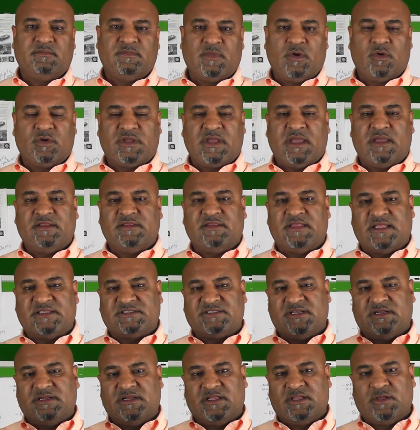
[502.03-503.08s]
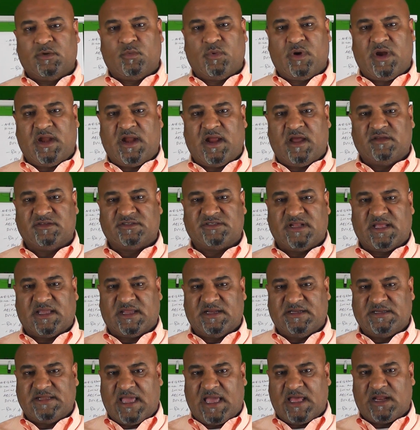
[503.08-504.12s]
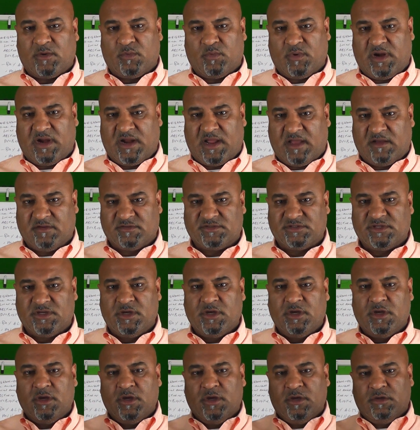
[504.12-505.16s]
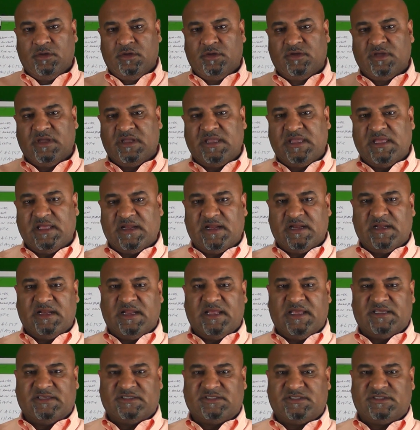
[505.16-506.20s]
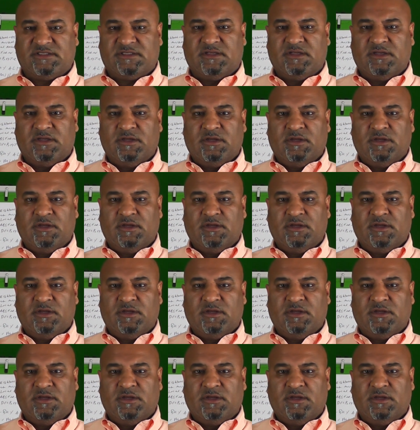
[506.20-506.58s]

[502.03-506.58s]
Okay, that's another warehouse, like a data warehouse. You could get a list.